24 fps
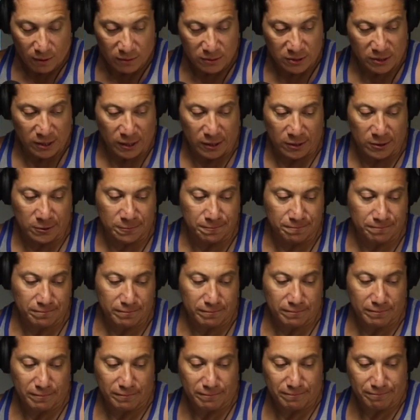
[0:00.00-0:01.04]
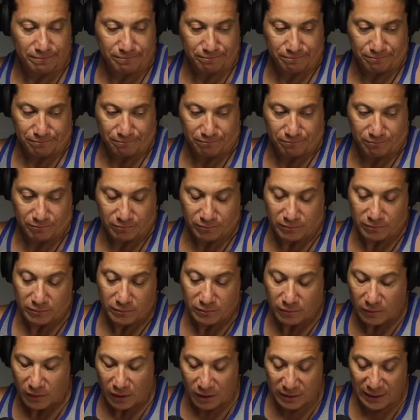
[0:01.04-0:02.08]
So
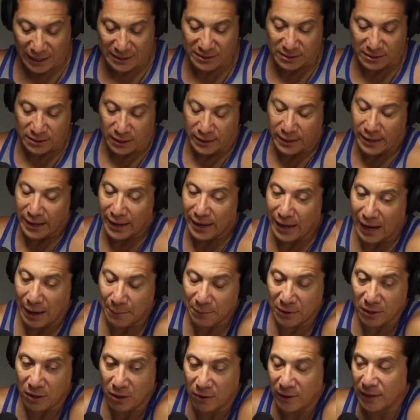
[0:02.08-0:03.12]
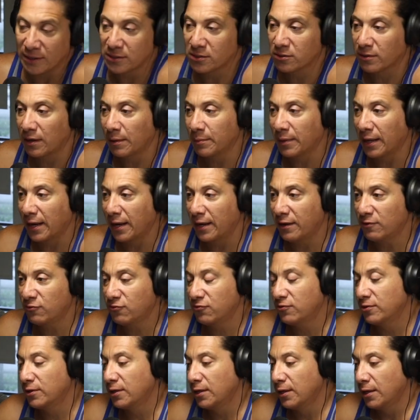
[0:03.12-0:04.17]
next Sunday, I'm going to go Instagram
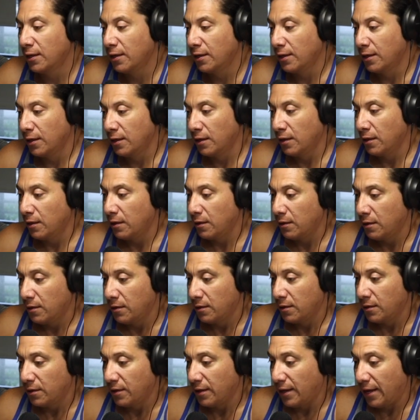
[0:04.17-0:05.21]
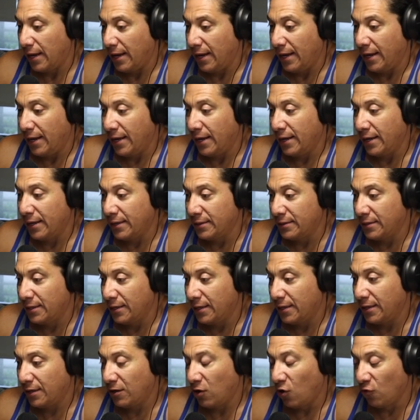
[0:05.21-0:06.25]
Live, and
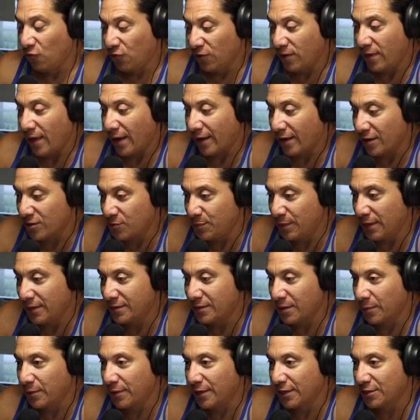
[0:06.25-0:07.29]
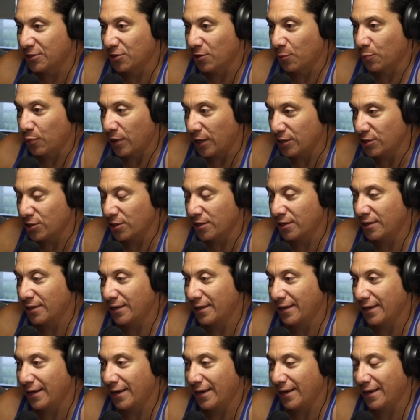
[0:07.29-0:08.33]
hopefully that gives me some additional pressure,
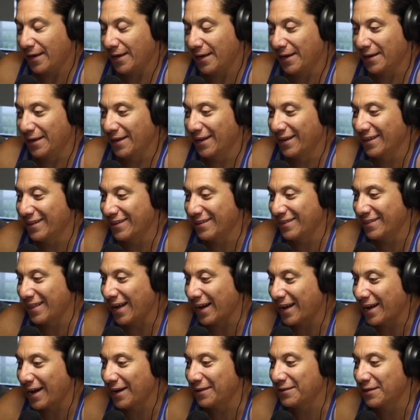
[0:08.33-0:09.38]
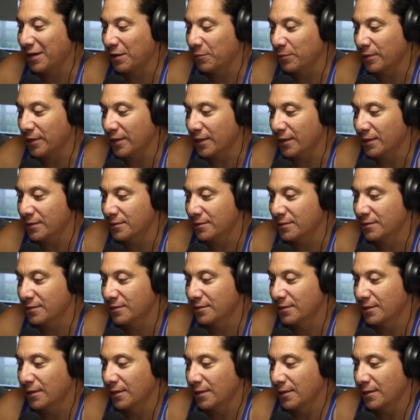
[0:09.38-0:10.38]
and that countdown begins.